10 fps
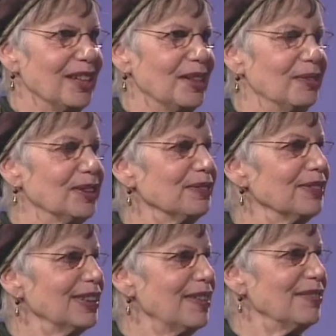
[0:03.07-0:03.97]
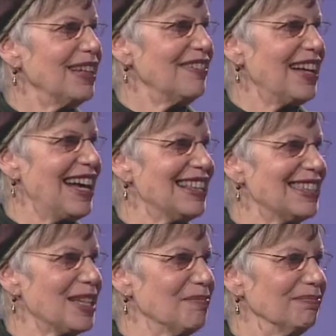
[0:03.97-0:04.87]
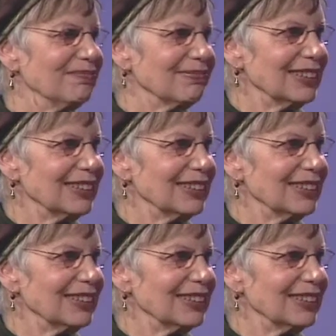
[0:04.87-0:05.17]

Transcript: I would have loved to have had some